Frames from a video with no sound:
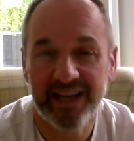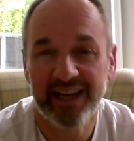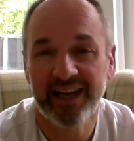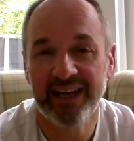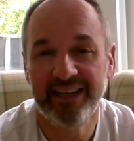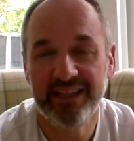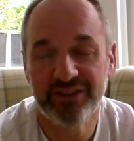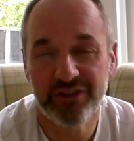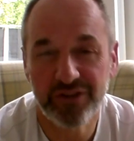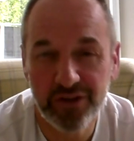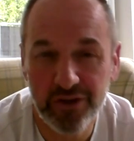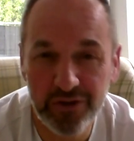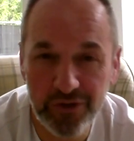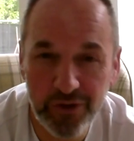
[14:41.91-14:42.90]
And he's a
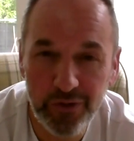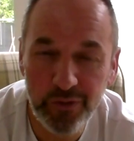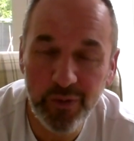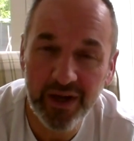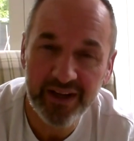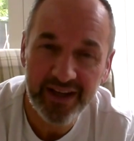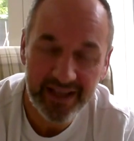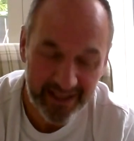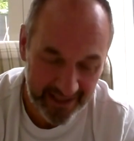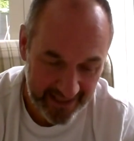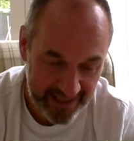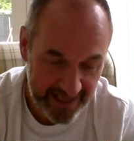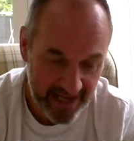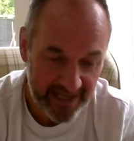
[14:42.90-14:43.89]
God who,
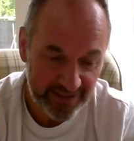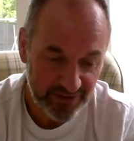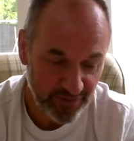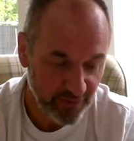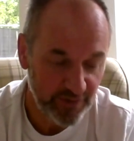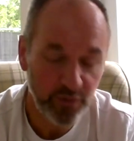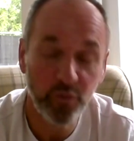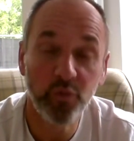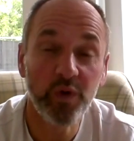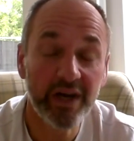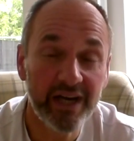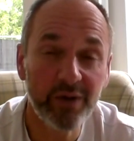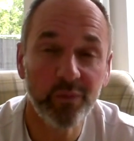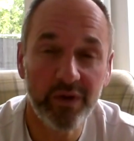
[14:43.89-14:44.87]
he has the
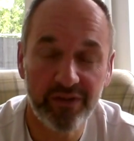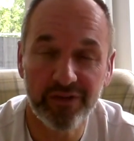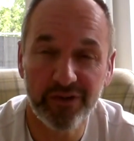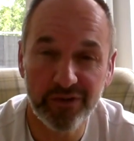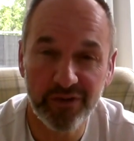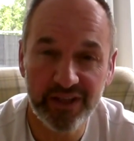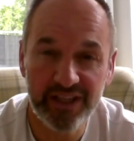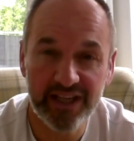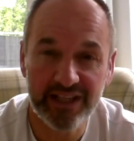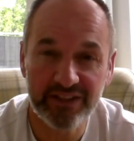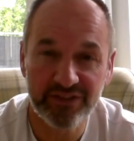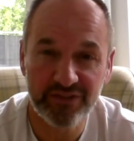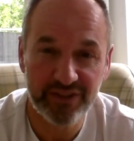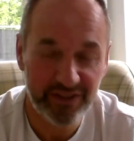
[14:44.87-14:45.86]
wherewithal, he
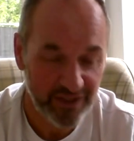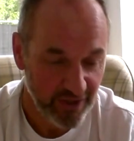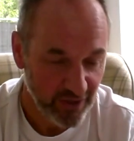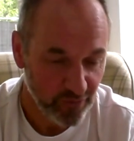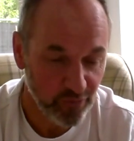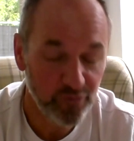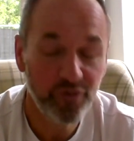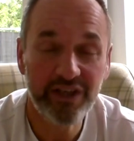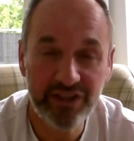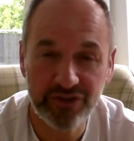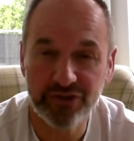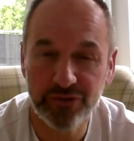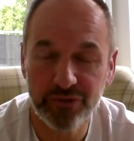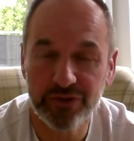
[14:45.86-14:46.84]
has the
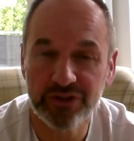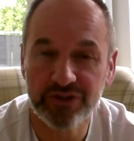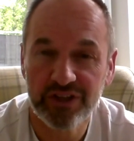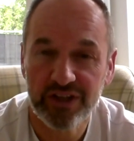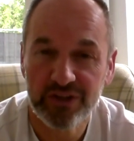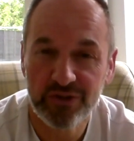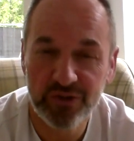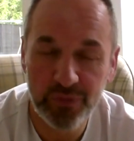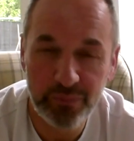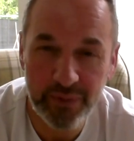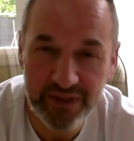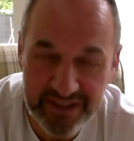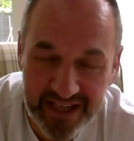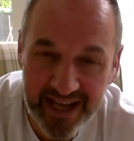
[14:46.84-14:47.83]
resource to
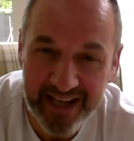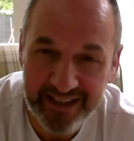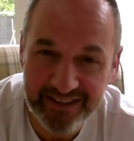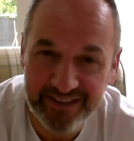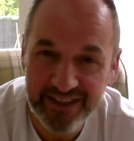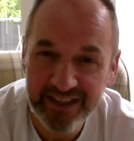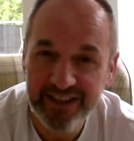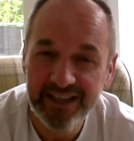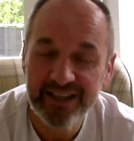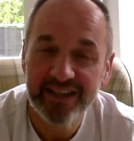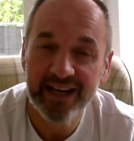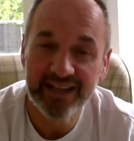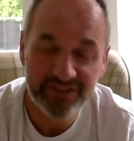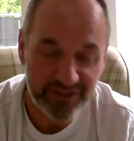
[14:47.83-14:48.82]
protect
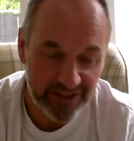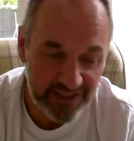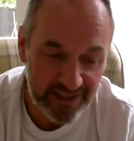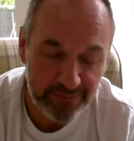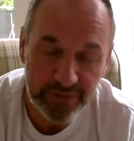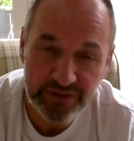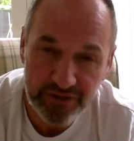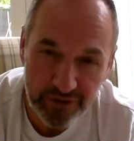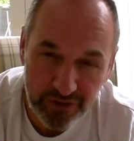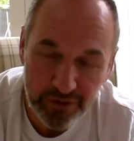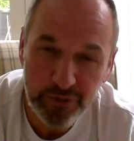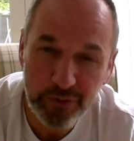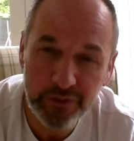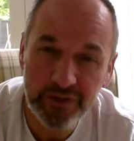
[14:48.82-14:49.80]
and to keep me
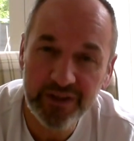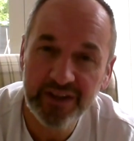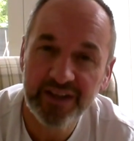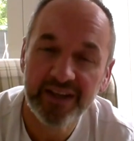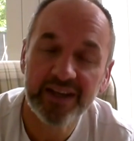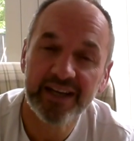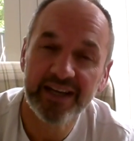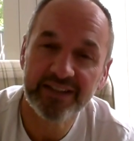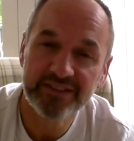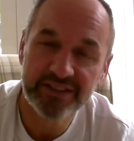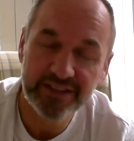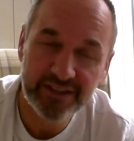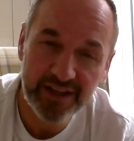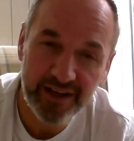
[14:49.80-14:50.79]
secure and
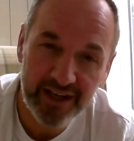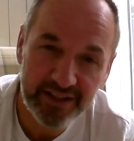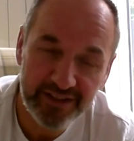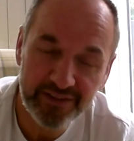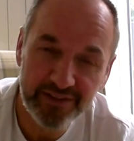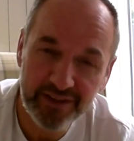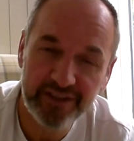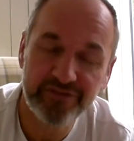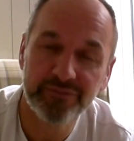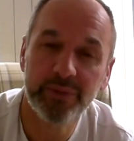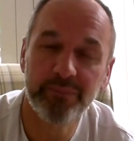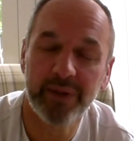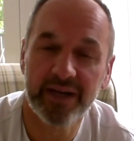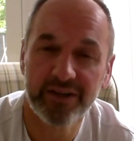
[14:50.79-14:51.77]
to guide and lift me
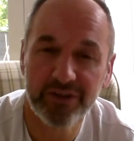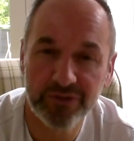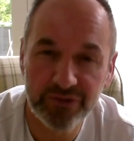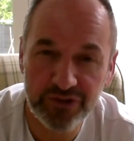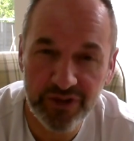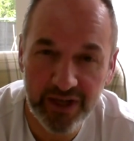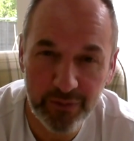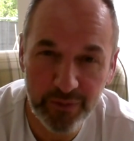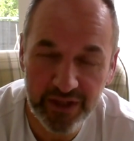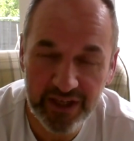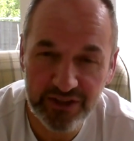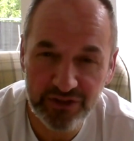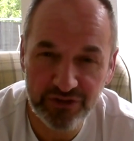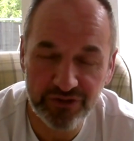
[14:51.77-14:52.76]
back on track when
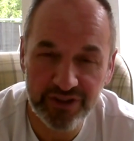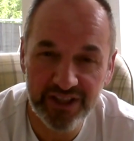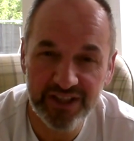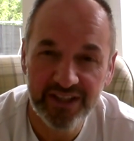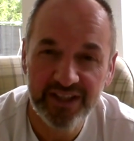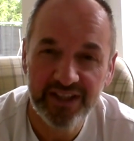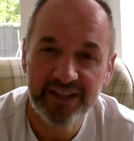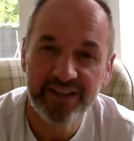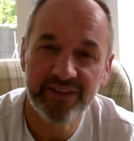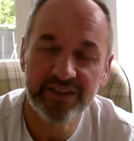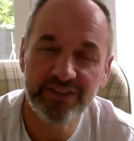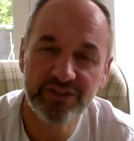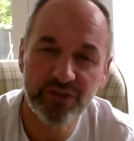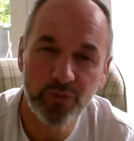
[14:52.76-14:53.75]
I stray.
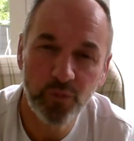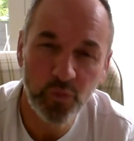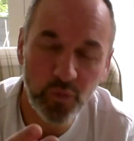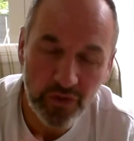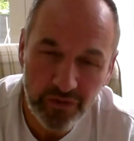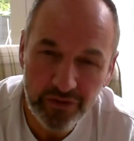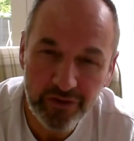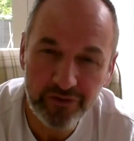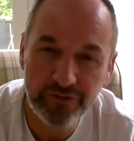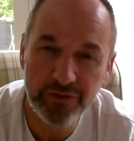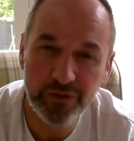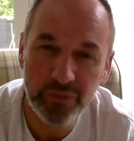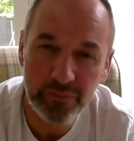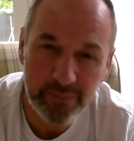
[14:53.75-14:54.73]
This is a
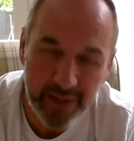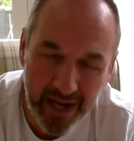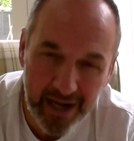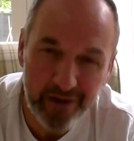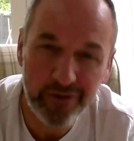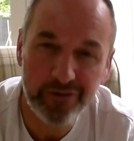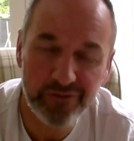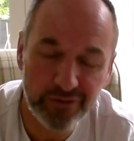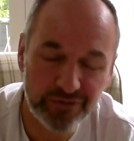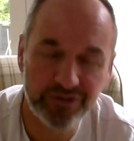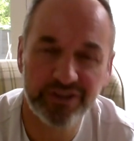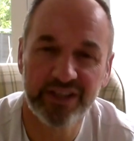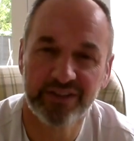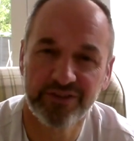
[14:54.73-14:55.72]
wonderful, powerful
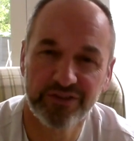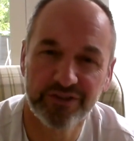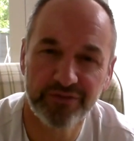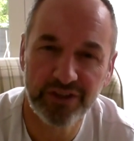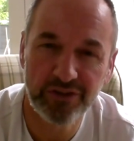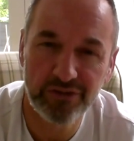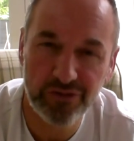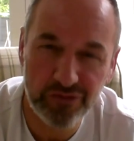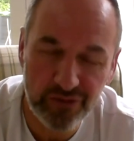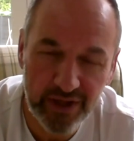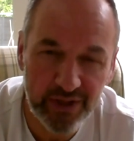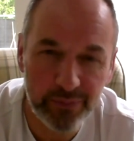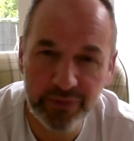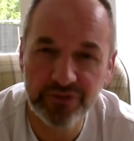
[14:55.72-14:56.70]
sense of
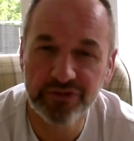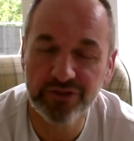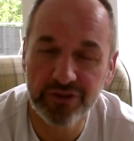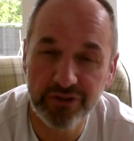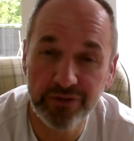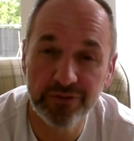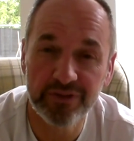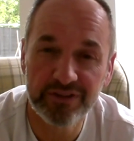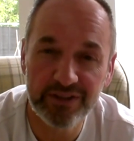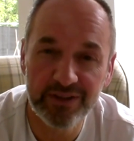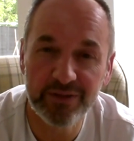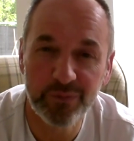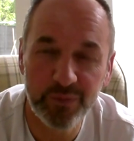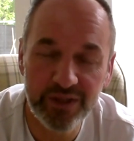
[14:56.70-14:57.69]
incredible security
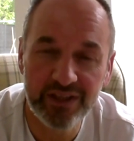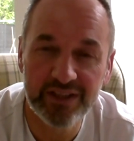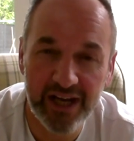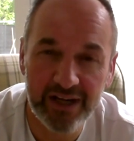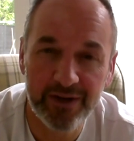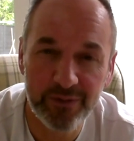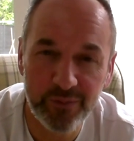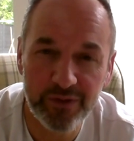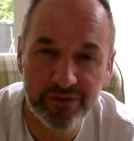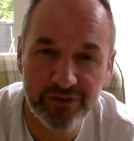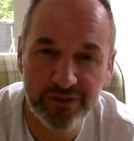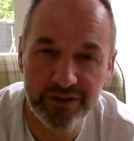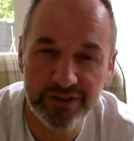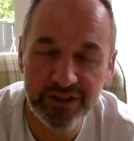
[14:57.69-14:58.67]
that we carry with
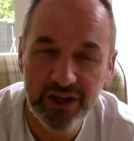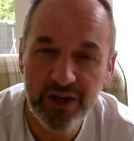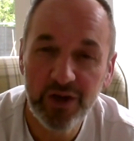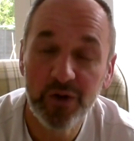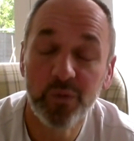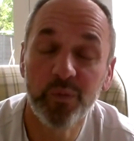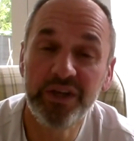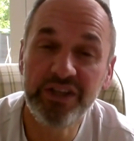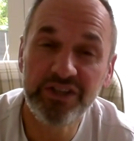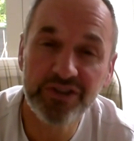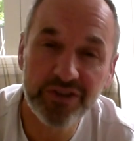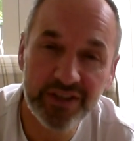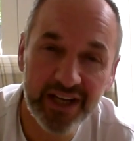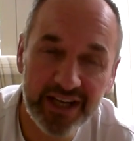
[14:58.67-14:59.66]
God. We
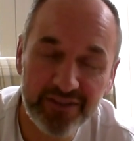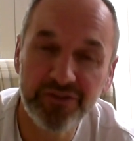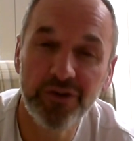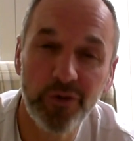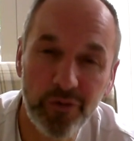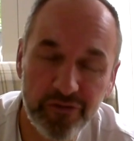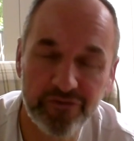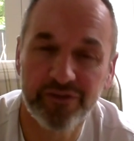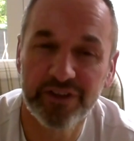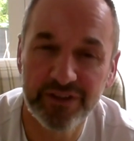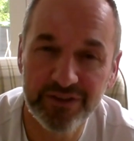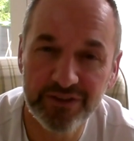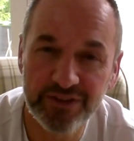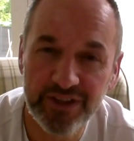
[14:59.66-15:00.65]
should have no
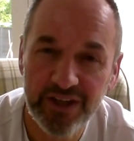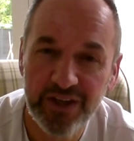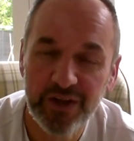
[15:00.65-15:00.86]
fears.